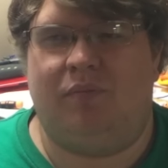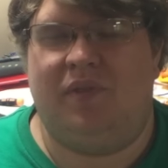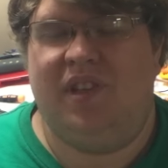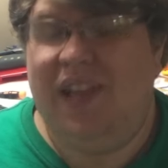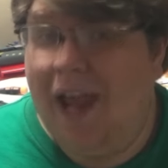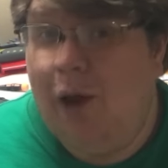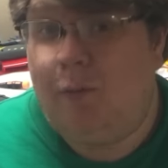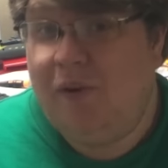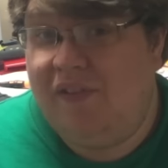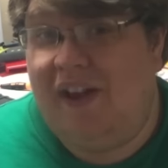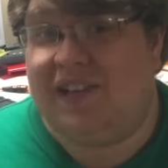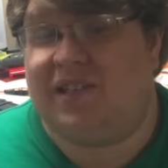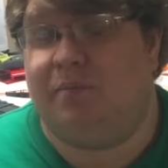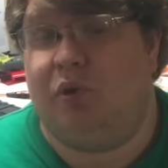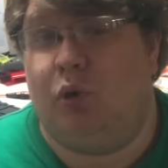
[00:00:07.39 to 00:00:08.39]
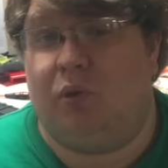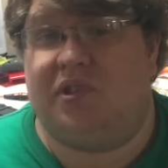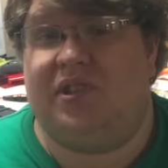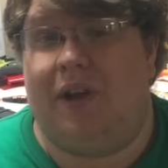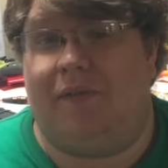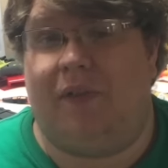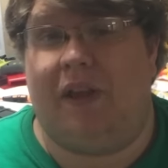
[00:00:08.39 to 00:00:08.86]
Yeah, we've had some cool
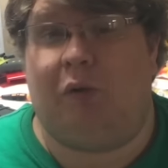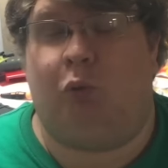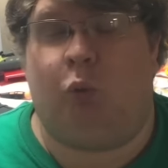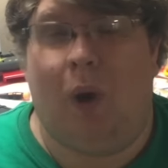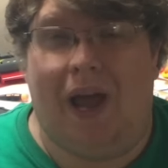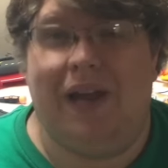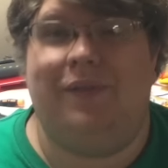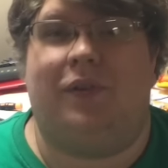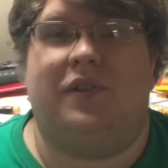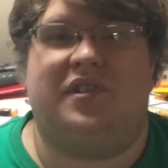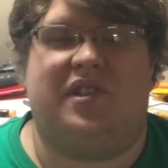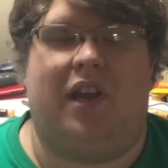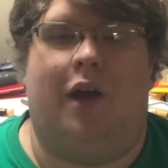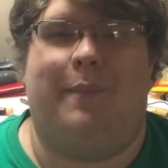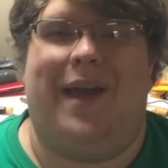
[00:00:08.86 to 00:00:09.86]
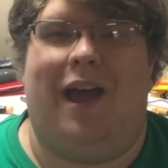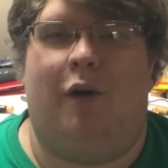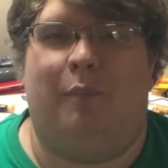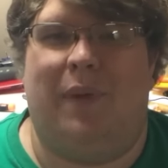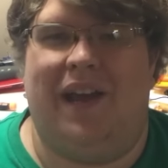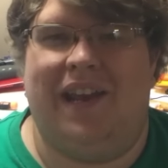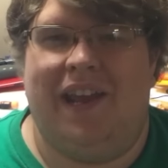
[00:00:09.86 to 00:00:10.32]
stuff like Rivals come
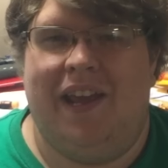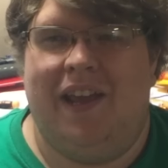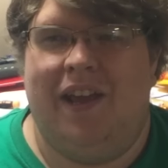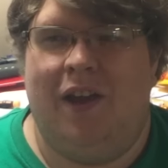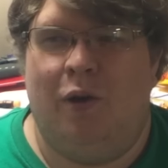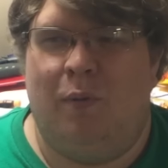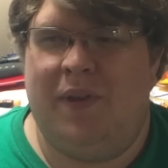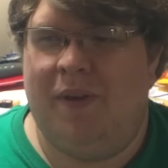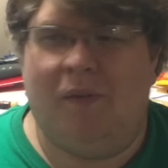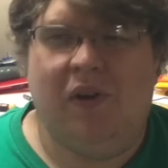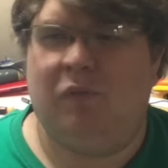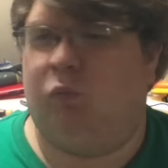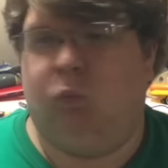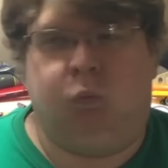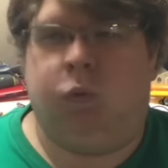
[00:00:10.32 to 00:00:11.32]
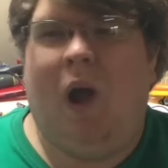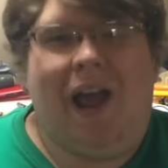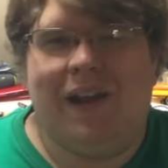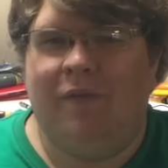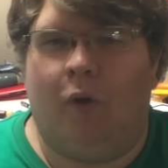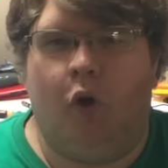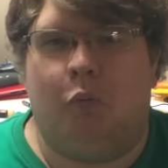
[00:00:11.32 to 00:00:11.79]
out, but with every
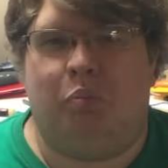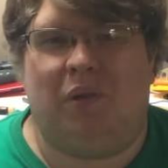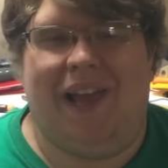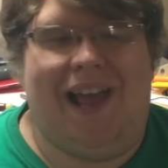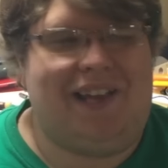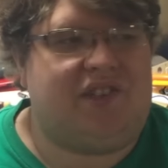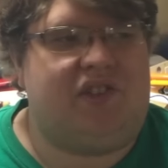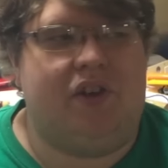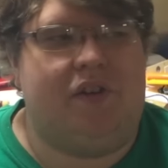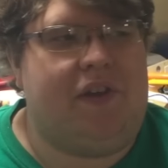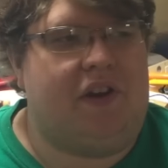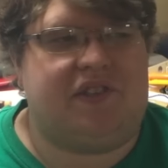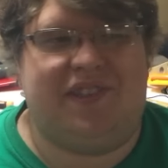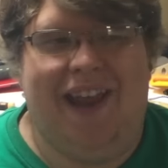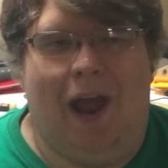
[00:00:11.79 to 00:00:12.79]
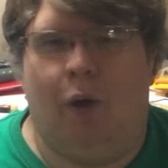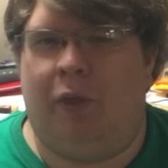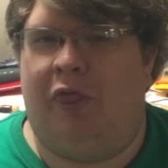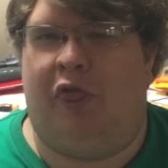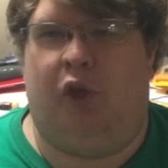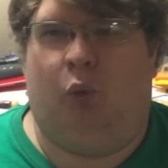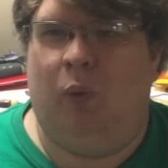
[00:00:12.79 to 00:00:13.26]
Rival blaster, there's now
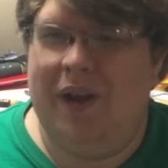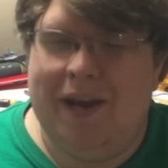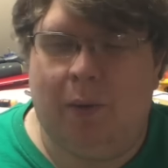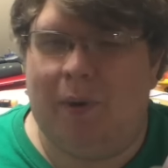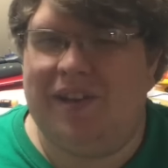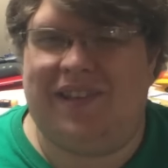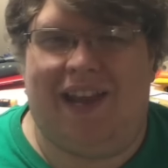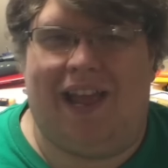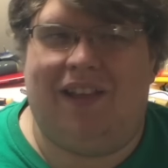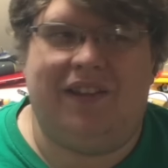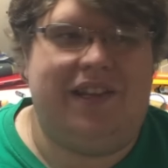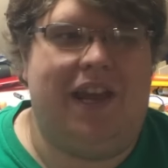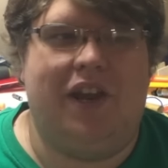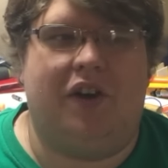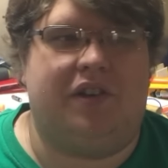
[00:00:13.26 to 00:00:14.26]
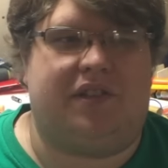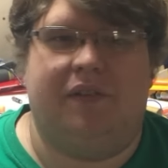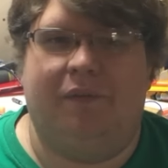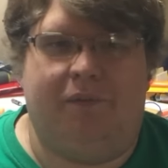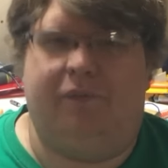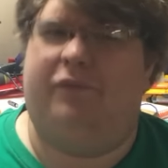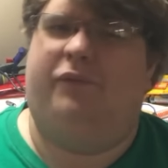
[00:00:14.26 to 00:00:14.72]
3 Retaliators
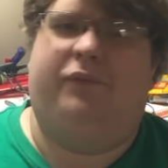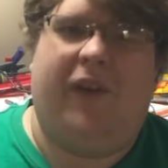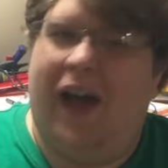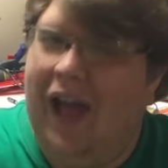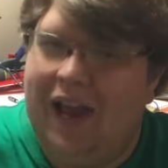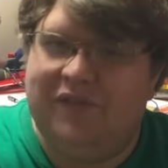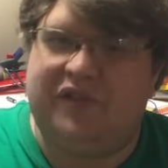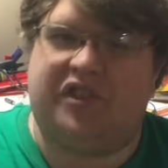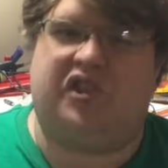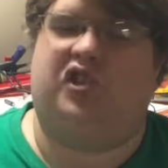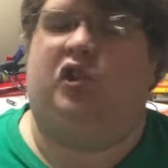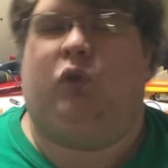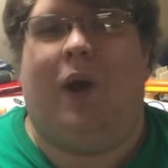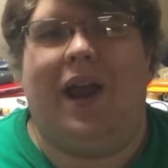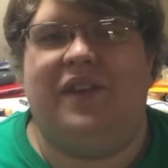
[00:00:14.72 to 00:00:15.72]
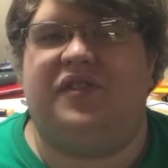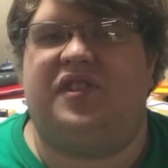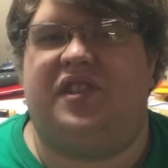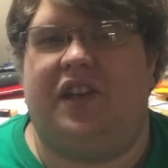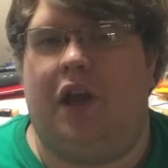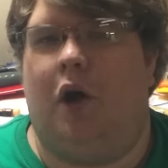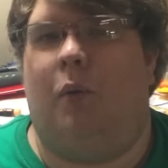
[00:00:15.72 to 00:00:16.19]
and 5 Strifes
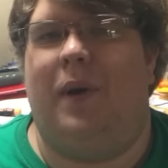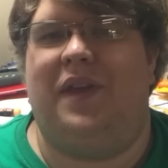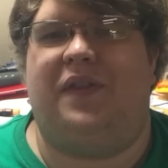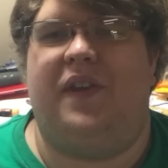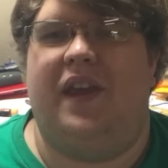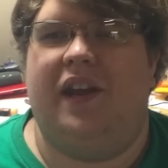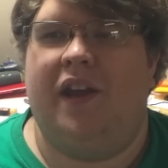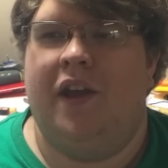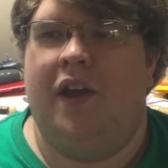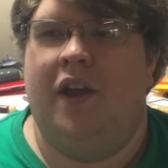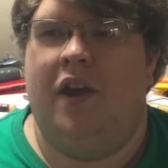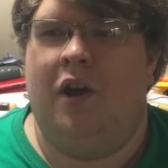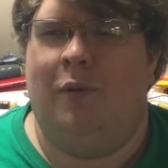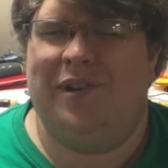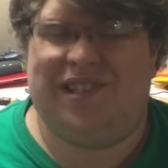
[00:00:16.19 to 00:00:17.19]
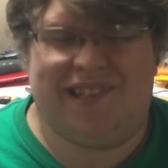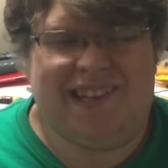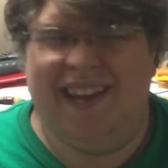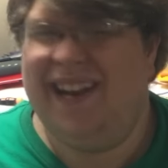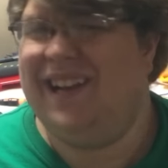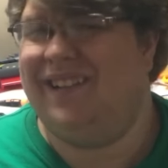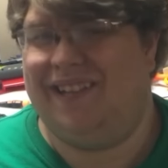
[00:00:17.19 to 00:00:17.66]
to go with it, which is
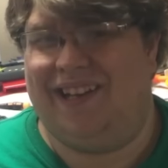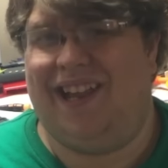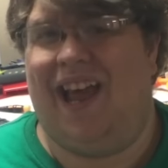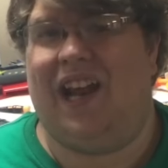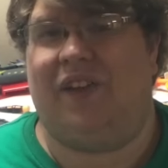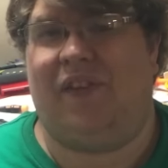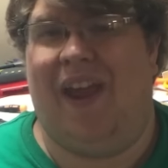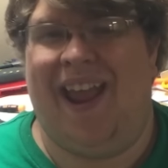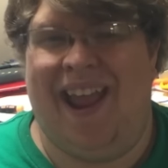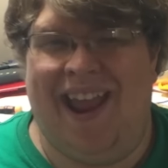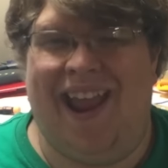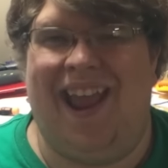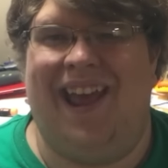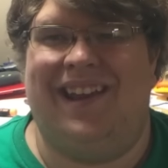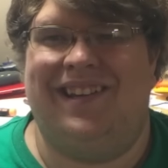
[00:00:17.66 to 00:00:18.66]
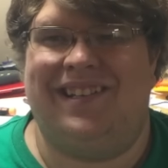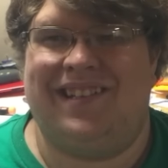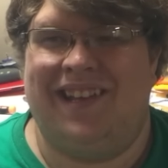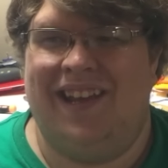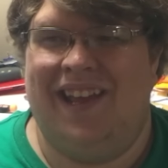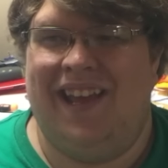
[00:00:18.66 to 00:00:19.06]
getting a little out of hand.